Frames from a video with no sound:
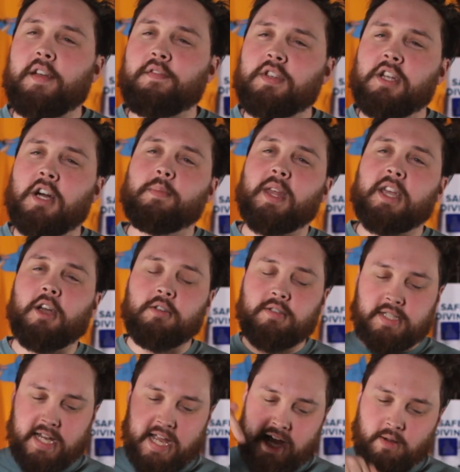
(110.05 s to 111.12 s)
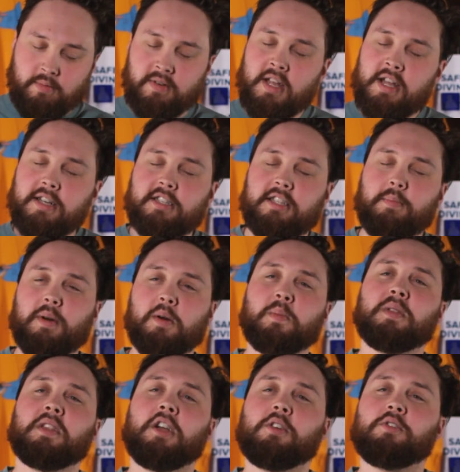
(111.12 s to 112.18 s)
every time they go down to the bottom
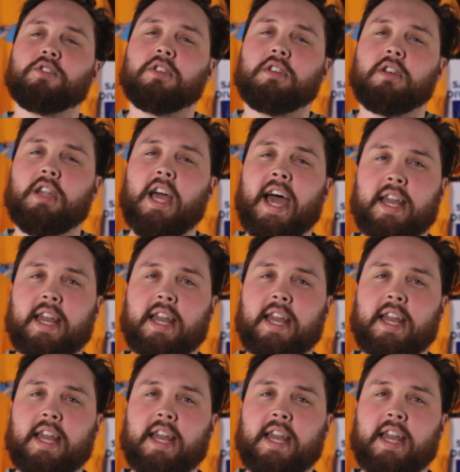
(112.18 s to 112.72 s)
of the ocean,